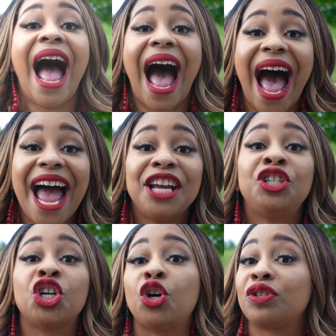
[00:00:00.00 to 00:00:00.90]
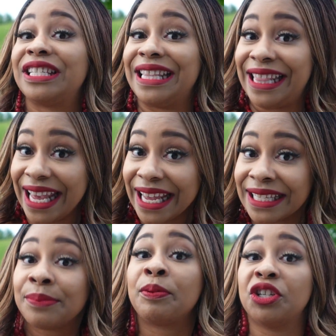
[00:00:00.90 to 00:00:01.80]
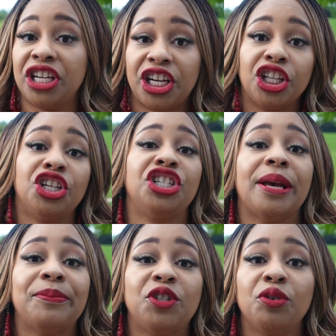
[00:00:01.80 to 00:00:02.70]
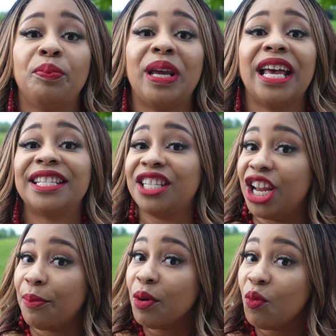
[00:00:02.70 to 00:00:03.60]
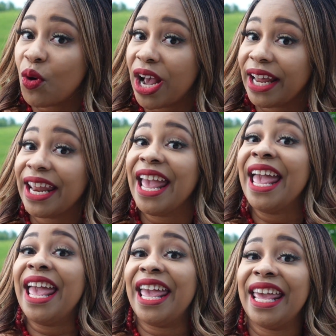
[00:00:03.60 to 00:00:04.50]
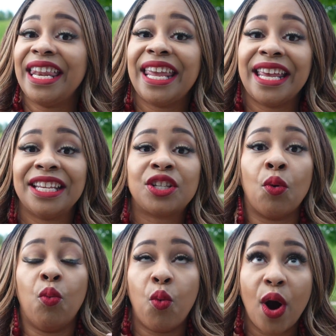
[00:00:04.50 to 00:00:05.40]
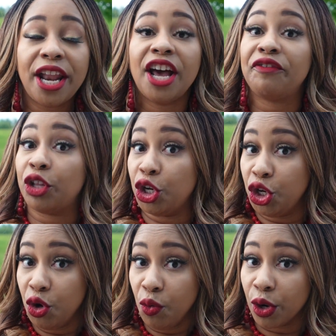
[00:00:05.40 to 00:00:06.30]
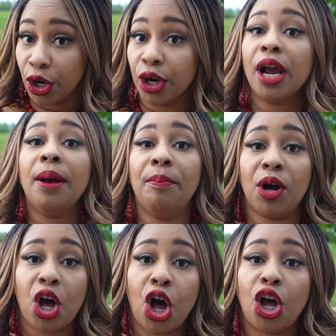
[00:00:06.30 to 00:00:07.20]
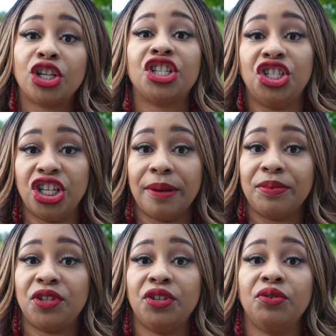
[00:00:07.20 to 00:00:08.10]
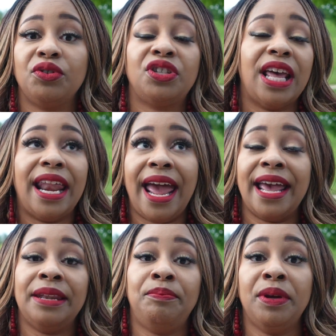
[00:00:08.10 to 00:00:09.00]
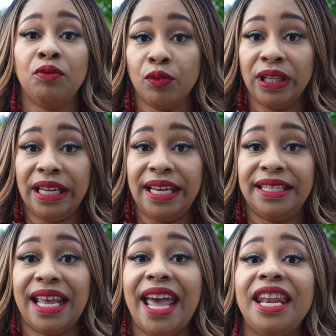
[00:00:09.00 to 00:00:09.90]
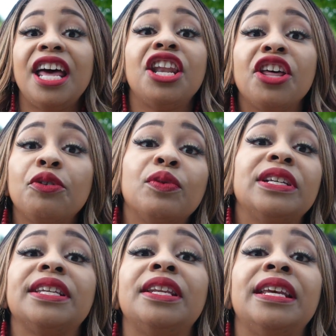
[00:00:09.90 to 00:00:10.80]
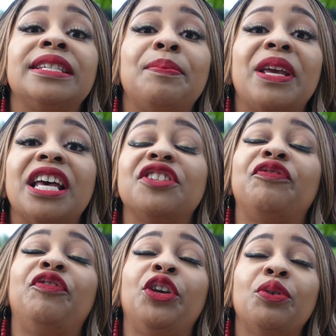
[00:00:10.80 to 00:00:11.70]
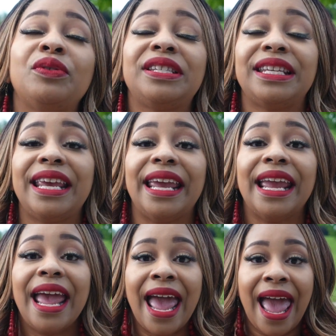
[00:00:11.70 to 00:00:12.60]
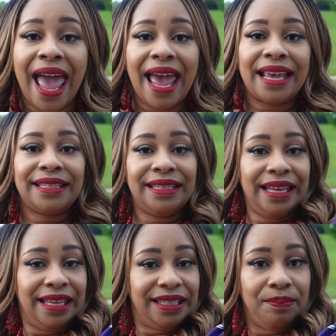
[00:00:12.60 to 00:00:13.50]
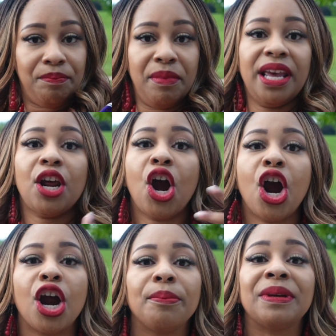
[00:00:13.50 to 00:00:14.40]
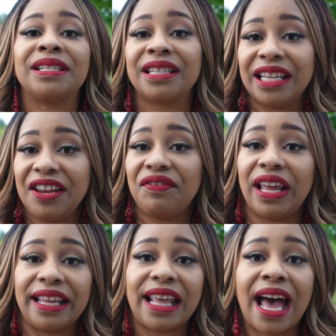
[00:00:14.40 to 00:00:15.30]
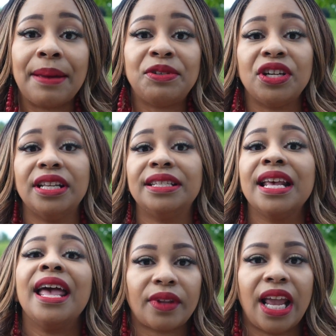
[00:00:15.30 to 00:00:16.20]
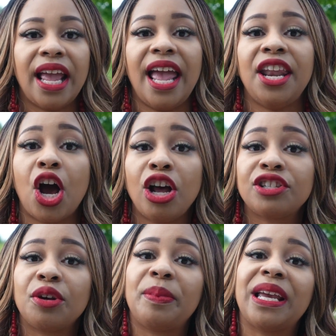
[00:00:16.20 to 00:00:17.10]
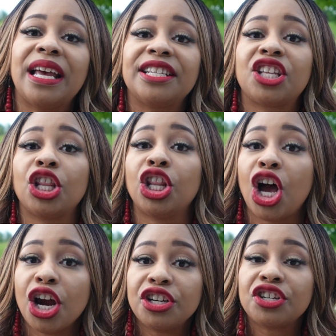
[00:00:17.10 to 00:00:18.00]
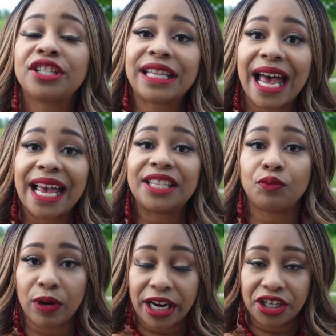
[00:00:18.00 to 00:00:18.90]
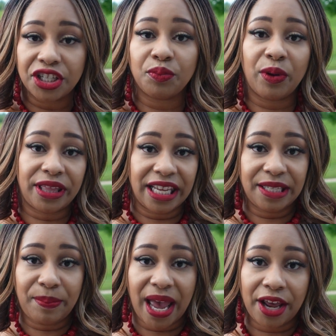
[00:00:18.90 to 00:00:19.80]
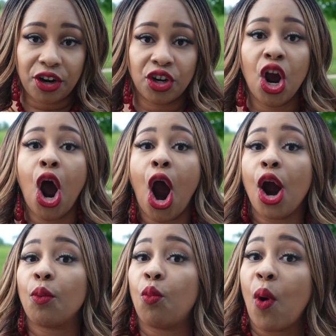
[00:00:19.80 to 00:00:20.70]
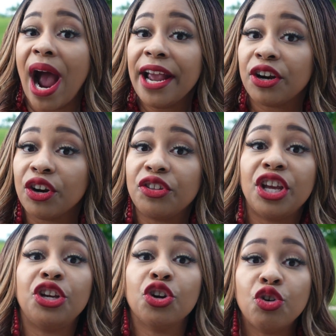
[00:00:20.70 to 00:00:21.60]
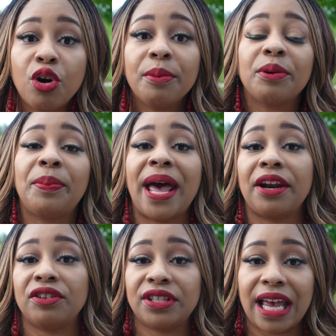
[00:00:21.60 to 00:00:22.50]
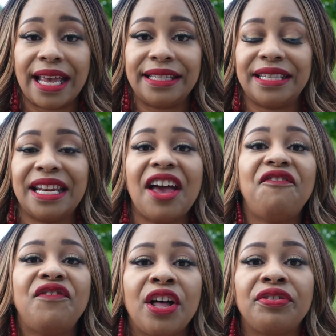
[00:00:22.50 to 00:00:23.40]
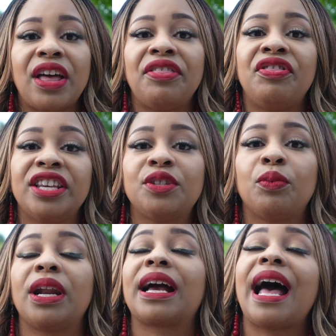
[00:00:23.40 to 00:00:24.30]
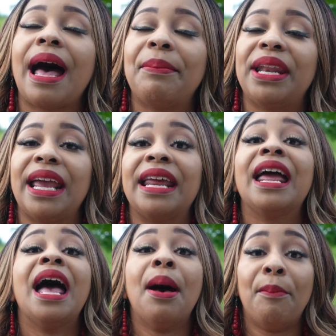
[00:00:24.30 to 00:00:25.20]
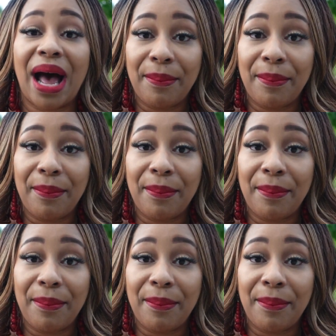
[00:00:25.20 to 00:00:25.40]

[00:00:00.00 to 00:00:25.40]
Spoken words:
I chose this particular jumpsuit because, number one, it is one of the newer McCall's jumpsuits that had been released, and another reason is because View C has these mid-arm sleeve length options, and also because the larger size ranges with this pattern are wider than your normal pattern sizes, and I felt that this would accommodate my